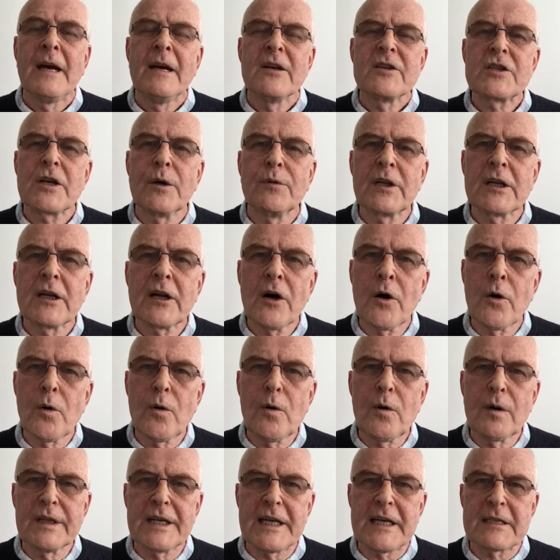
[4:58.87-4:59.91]
so that
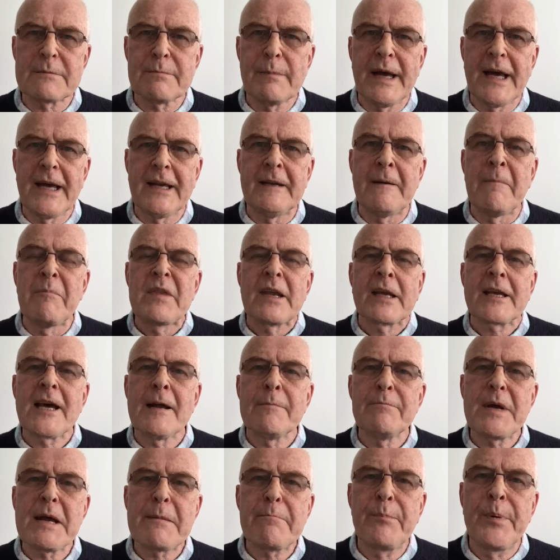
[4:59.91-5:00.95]
all these men
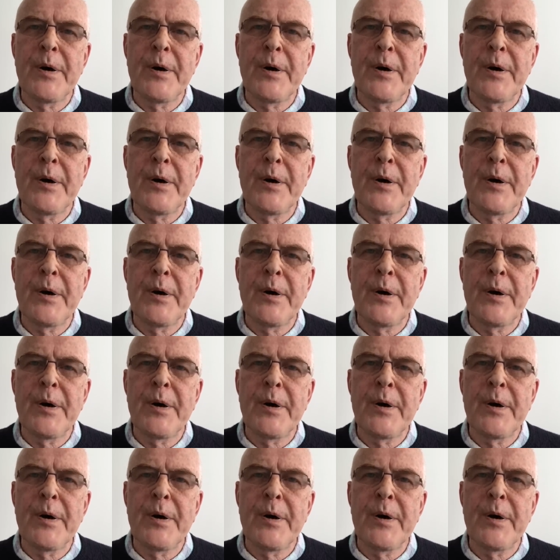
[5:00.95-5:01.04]
can be